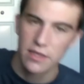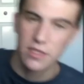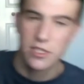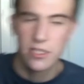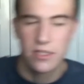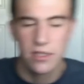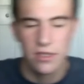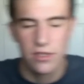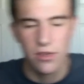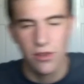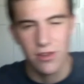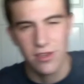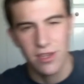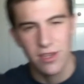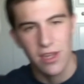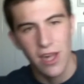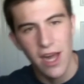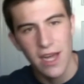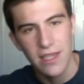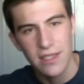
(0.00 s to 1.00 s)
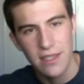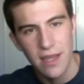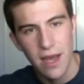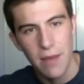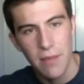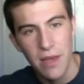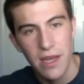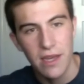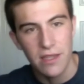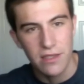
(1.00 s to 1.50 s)
so this class I'm
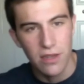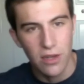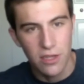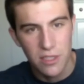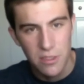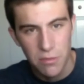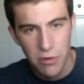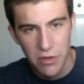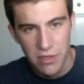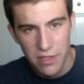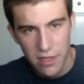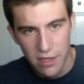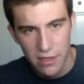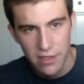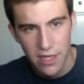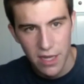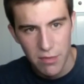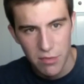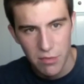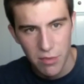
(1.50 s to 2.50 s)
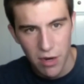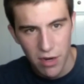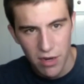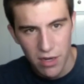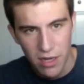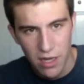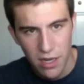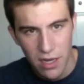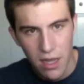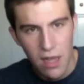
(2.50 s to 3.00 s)
in is called sports entertainment
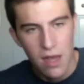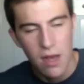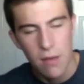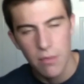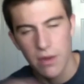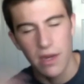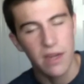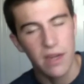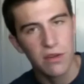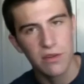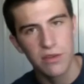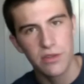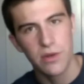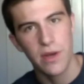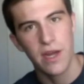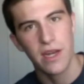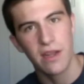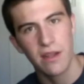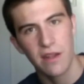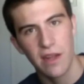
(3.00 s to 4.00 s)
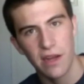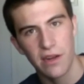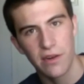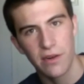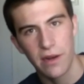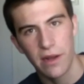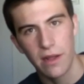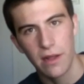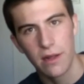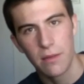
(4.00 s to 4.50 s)
marketing, but I don't do any of that
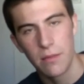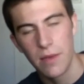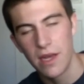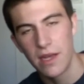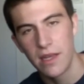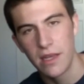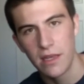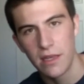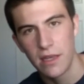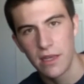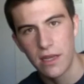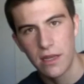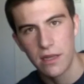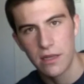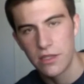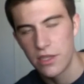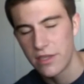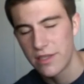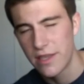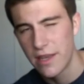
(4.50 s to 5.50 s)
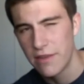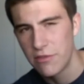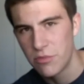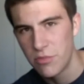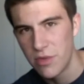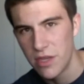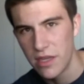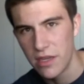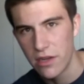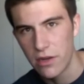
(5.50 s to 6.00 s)
curriculum. Any just gives
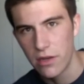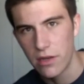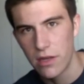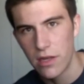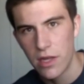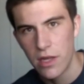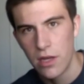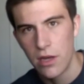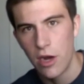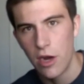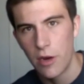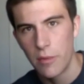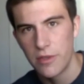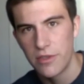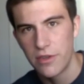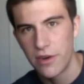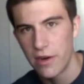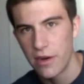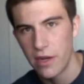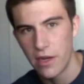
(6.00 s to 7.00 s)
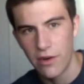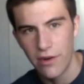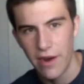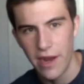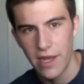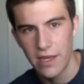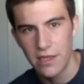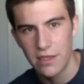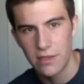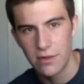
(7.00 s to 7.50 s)
me arbitrary
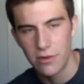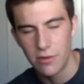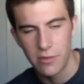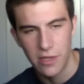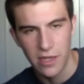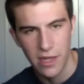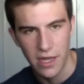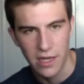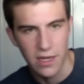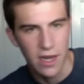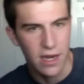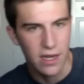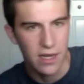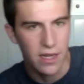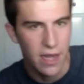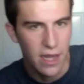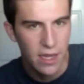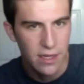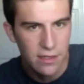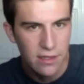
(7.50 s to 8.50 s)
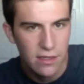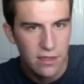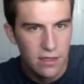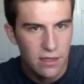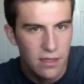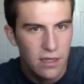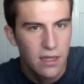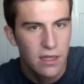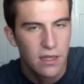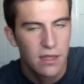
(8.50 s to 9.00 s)
grades, normally like 98s
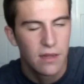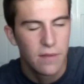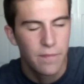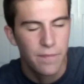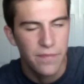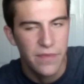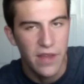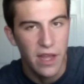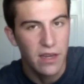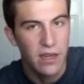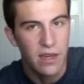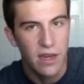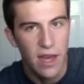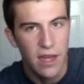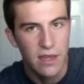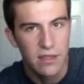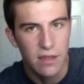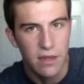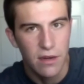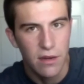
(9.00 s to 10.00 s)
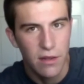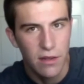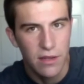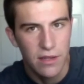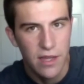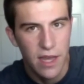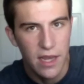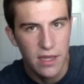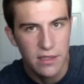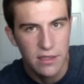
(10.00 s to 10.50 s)
and 99s on all the
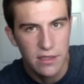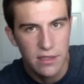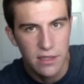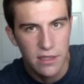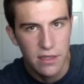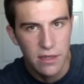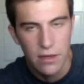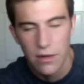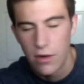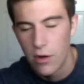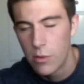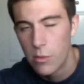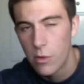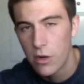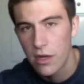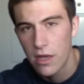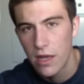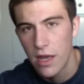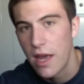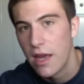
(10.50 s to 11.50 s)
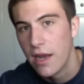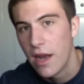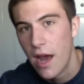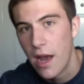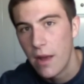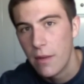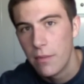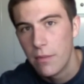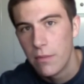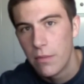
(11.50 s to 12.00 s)
tests and homework, and
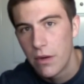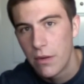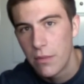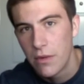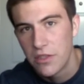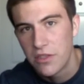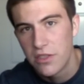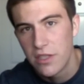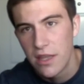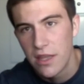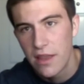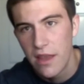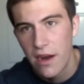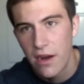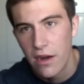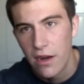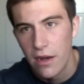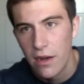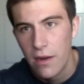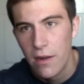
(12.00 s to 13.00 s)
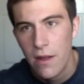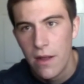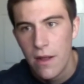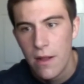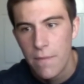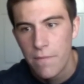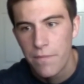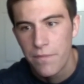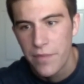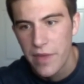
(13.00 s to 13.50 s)
I pretty much sit there and
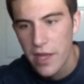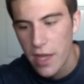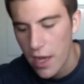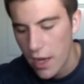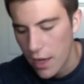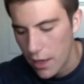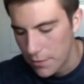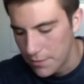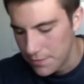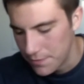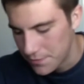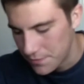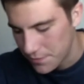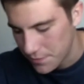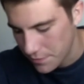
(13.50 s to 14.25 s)
um,